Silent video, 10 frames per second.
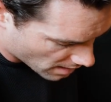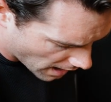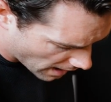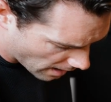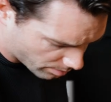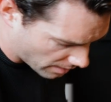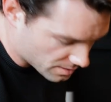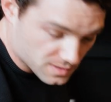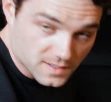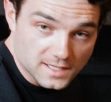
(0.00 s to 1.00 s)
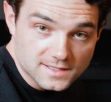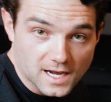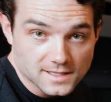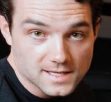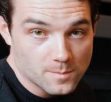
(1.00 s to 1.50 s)
Uh, I'm probably just gonna
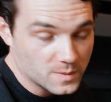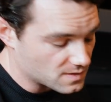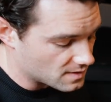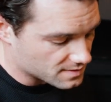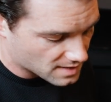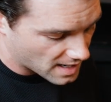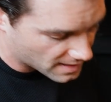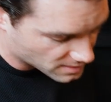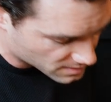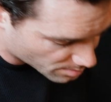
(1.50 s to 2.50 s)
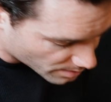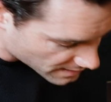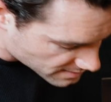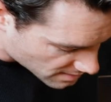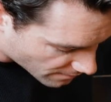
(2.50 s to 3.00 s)
duct tape it to the side just to play
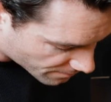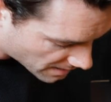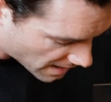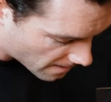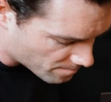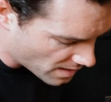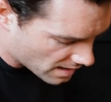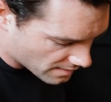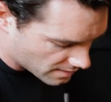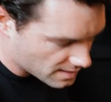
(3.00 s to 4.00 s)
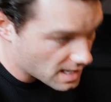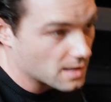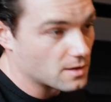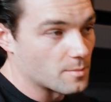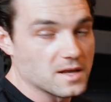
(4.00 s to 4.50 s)
it safe for now. And then in the
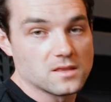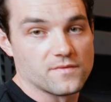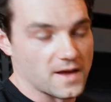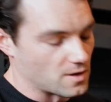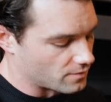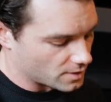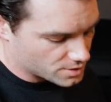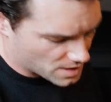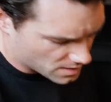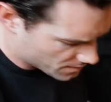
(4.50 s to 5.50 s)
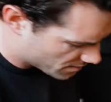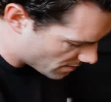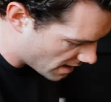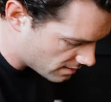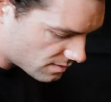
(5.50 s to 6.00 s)
end, I'll make the final version, use some
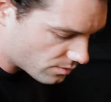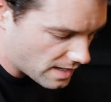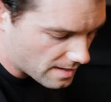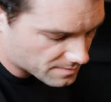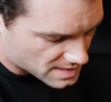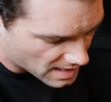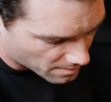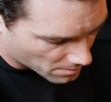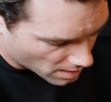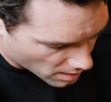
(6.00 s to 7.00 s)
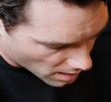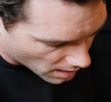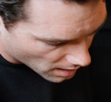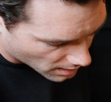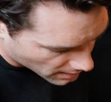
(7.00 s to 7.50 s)
nice three M tape
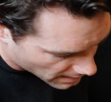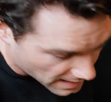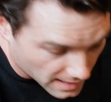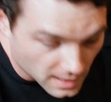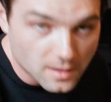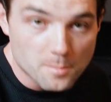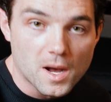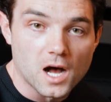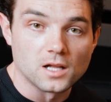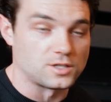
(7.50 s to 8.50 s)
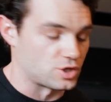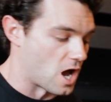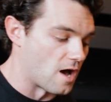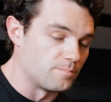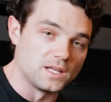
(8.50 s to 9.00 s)
and get it polished
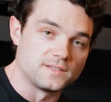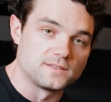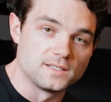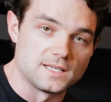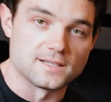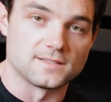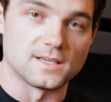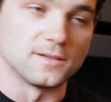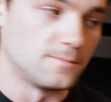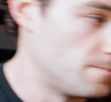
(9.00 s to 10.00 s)
off. But let's test it.